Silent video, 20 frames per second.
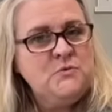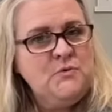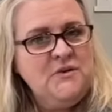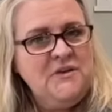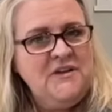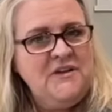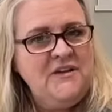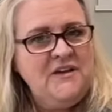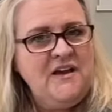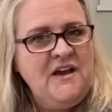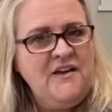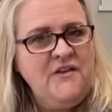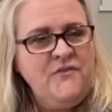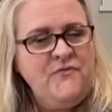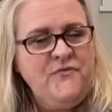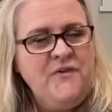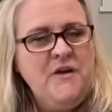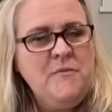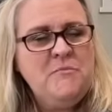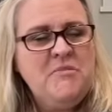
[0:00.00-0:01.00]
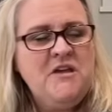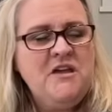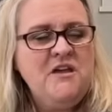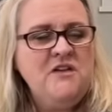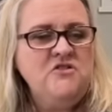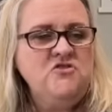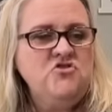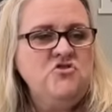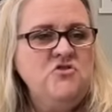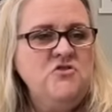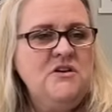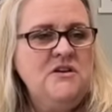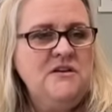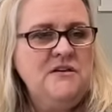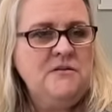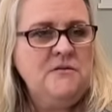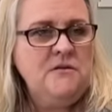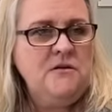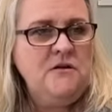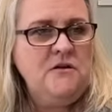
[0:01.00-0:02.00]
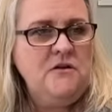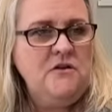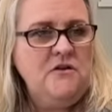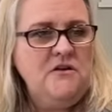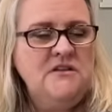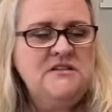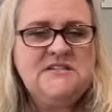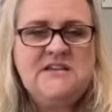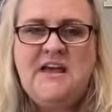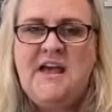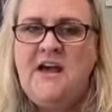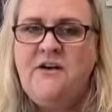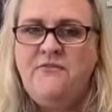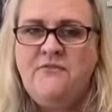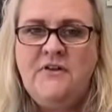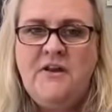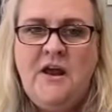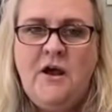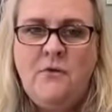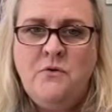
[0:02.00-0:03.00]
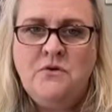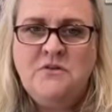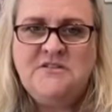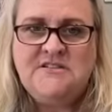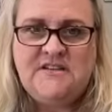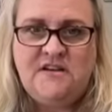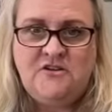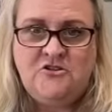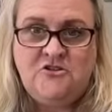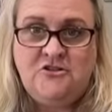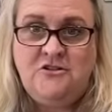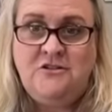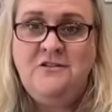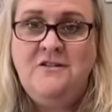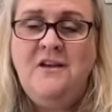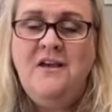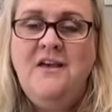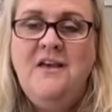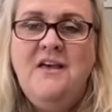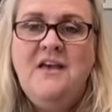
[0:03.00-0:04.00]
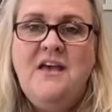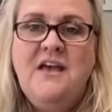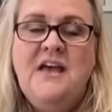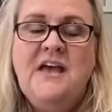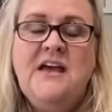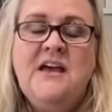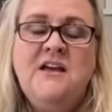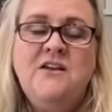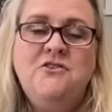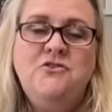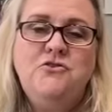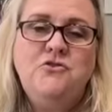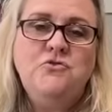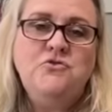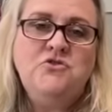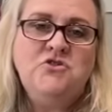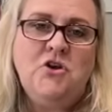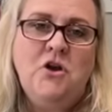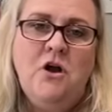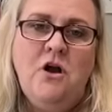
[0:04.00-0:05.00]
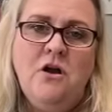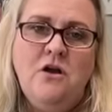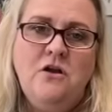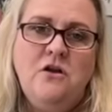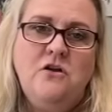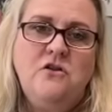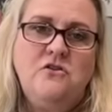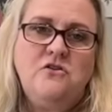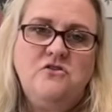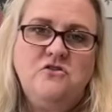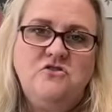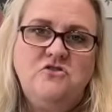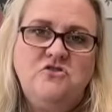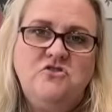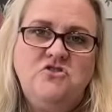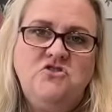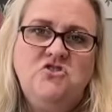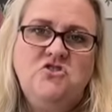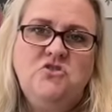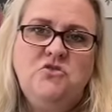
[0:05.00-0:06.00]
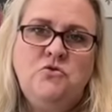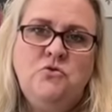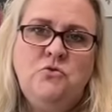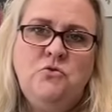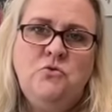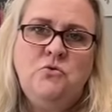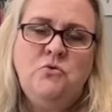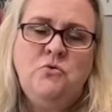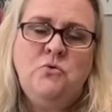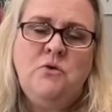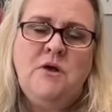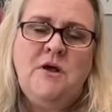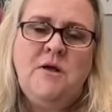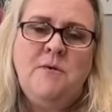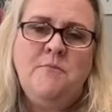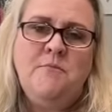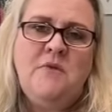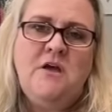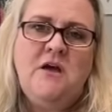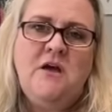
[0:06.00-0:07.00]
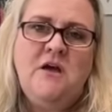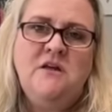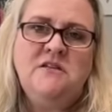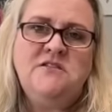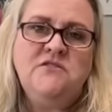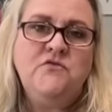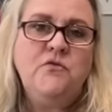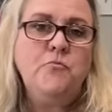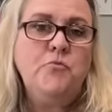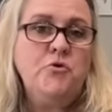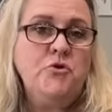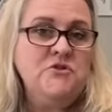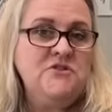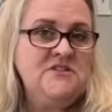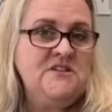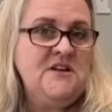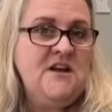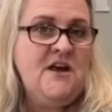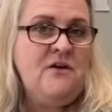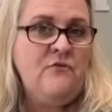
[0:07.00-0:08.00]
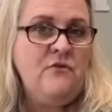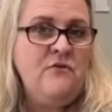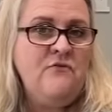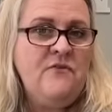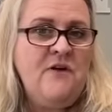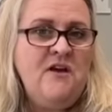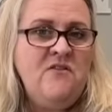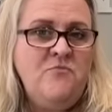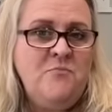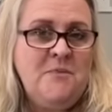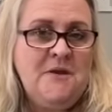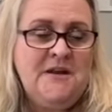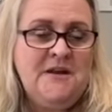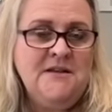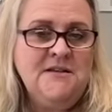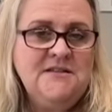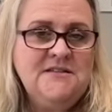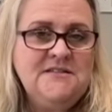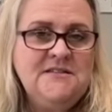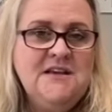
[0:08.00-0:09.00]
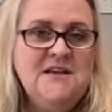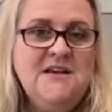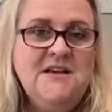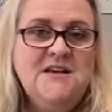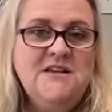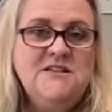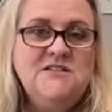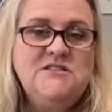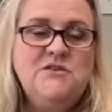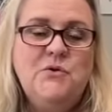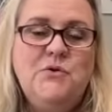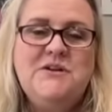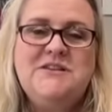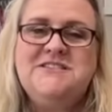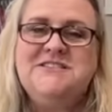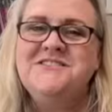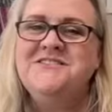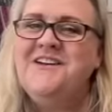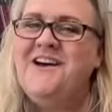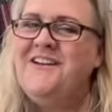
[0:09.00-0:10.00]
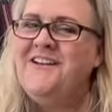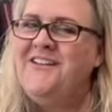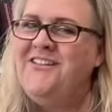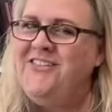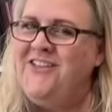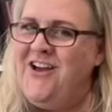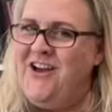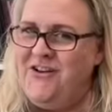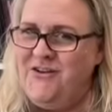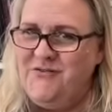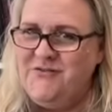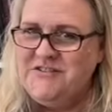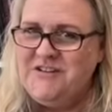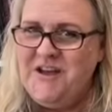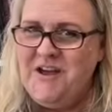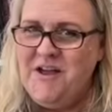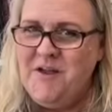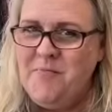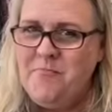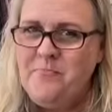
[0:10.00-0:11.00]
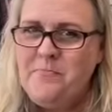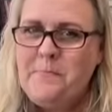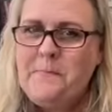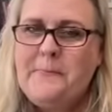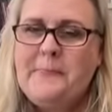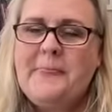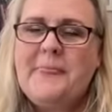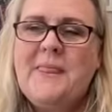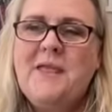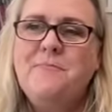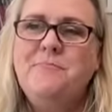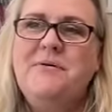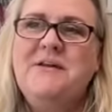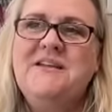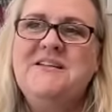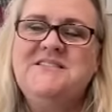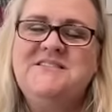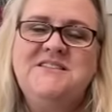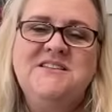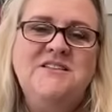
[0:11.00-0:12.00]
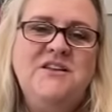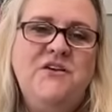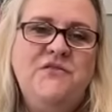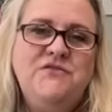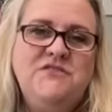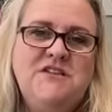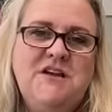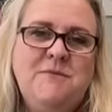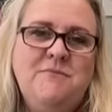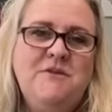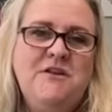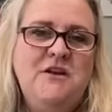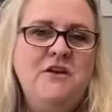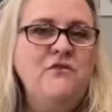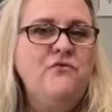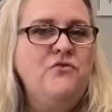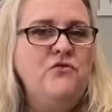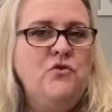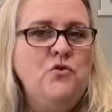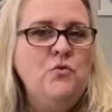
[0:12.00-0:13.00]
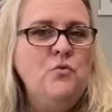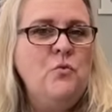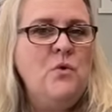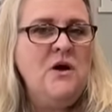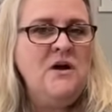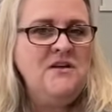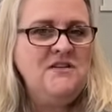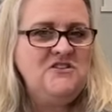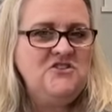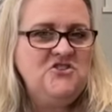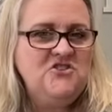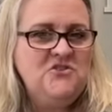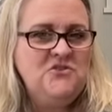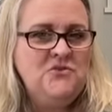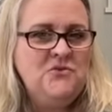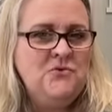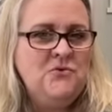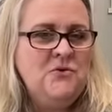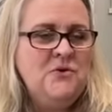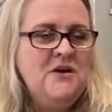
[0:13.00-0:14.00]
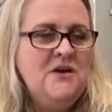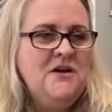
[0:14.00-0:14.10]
really kind of fun because it's a half an hour session and you talk to a different person every 5 minutes. So it's not a lot of time, but it's enough time that if you want to